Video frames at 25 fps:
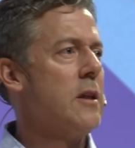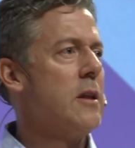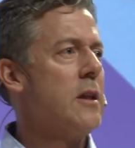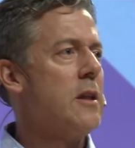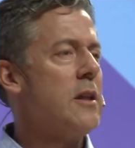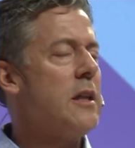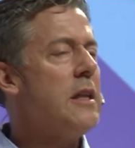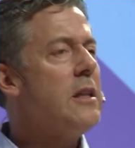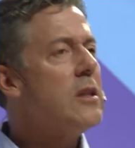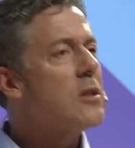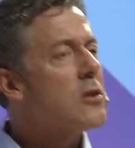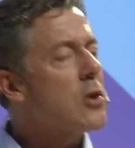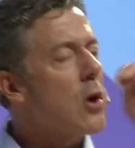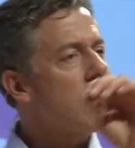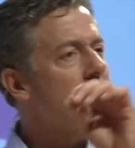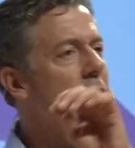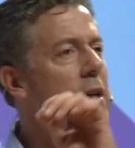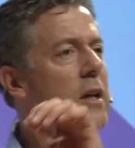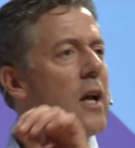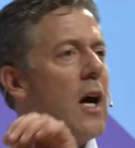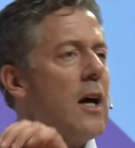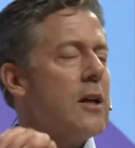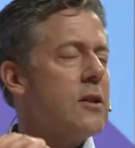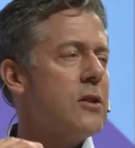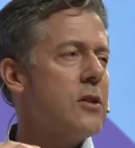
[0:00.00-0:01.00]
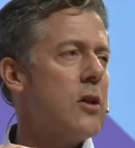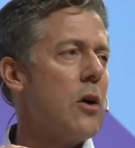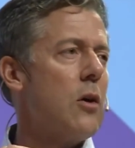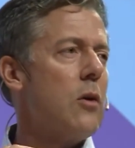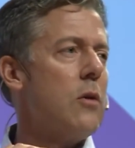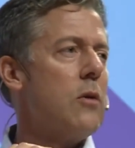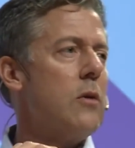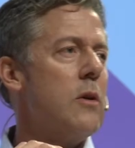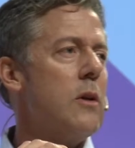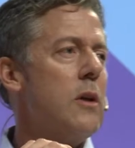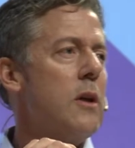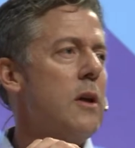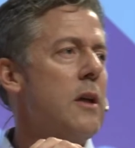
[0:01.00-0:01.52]
You need to talk to Nacho.
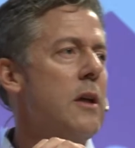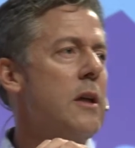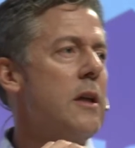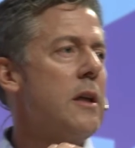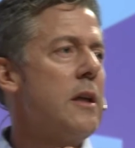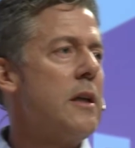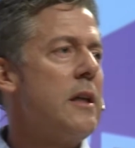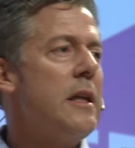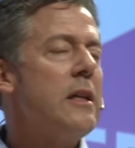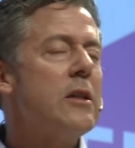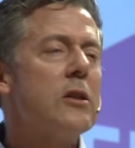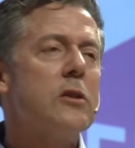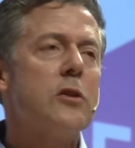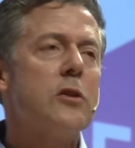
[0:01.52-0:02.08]
You need to